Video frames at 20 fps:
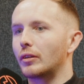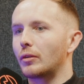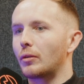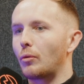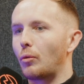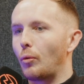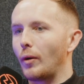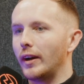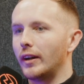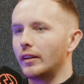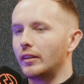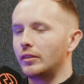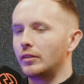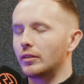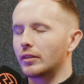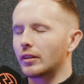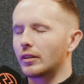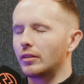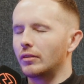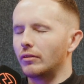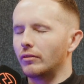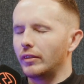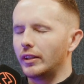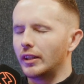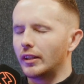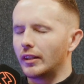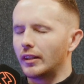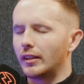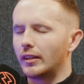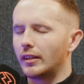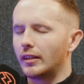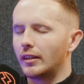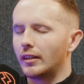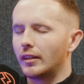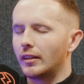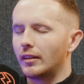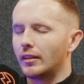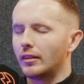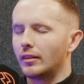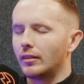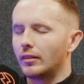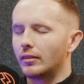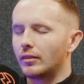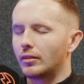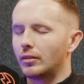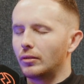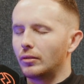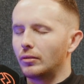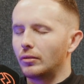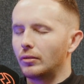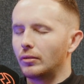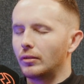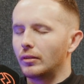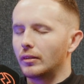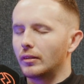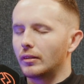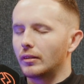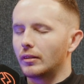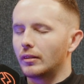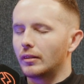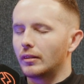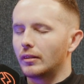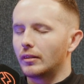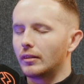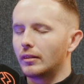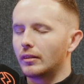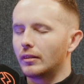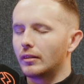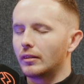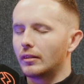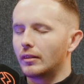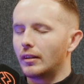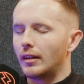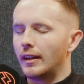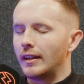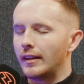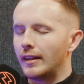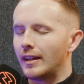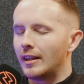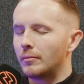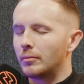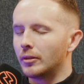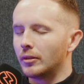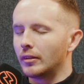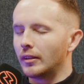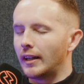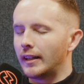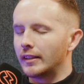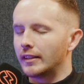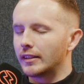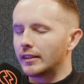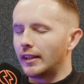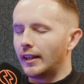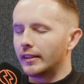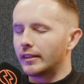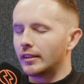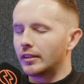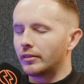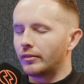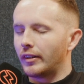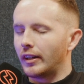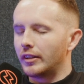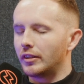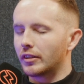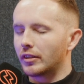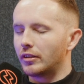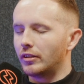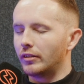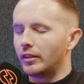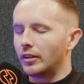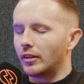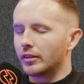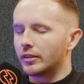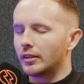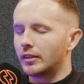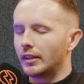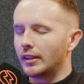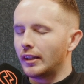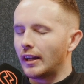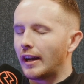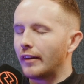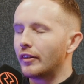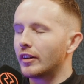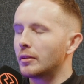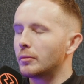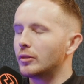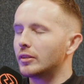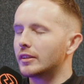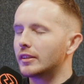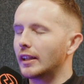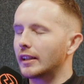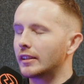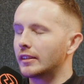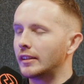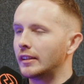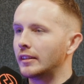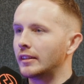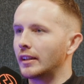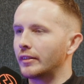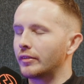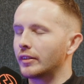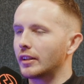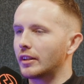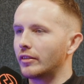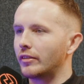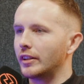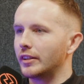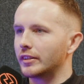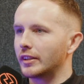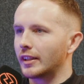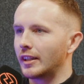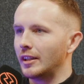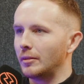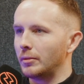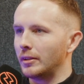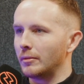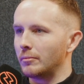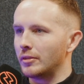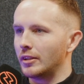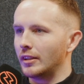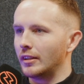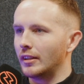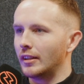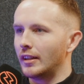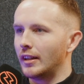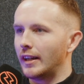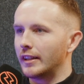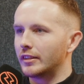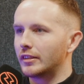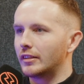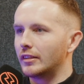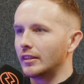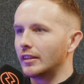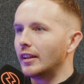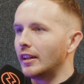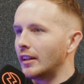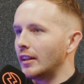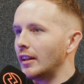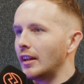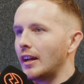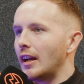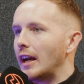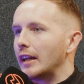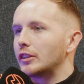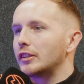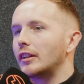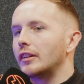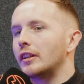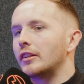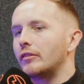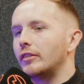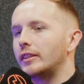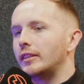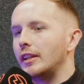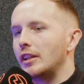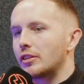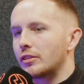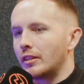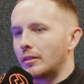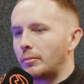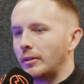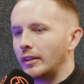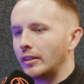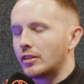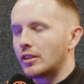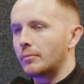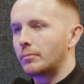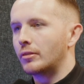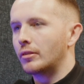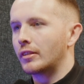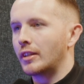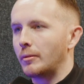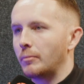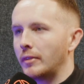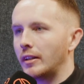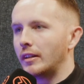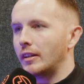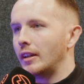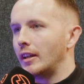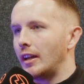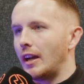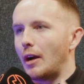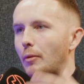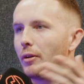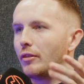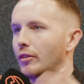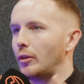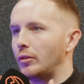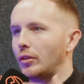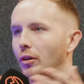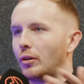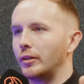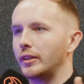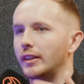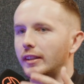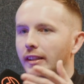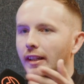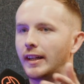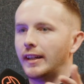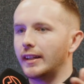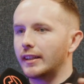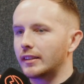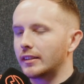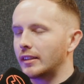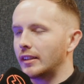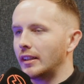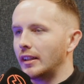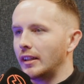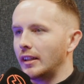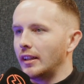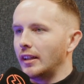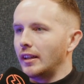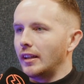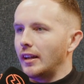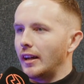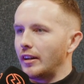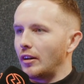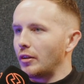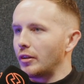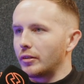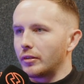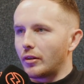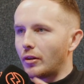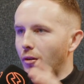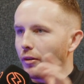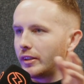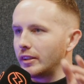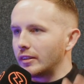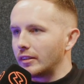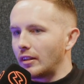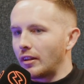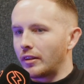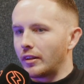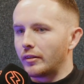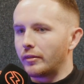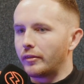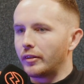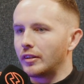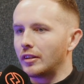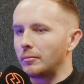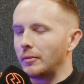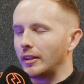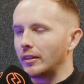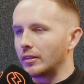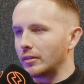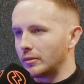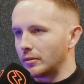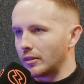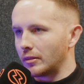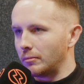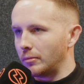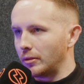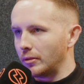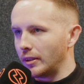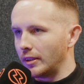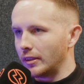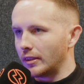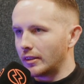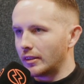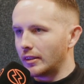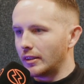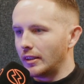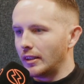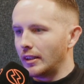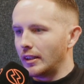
quit your career to enable and satisfy your curiosity. I've had about 16 different careers at KPMG. I started a rotational apprenticeship program that I went around audit, tax, and all these other fundamental components.